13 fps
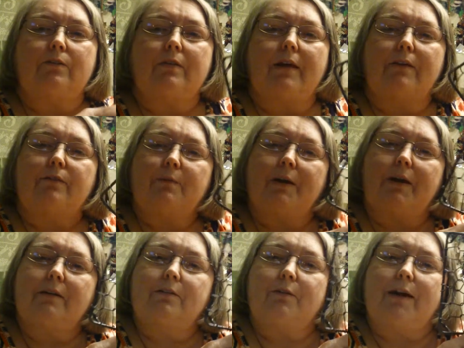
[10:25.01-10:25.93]
So that's the
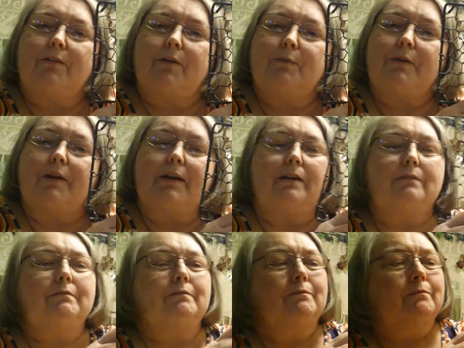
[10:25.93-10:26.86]
way. Do I have it upside down?
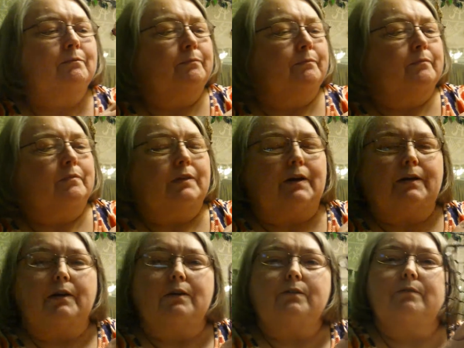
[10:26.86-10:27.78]
There
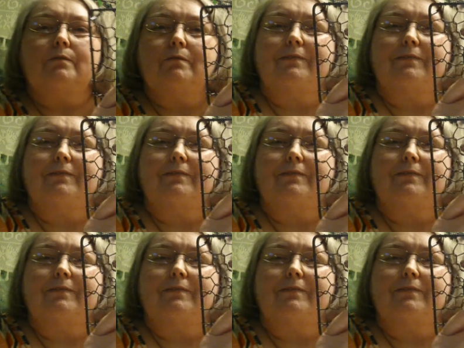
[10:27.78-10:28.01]
it goes.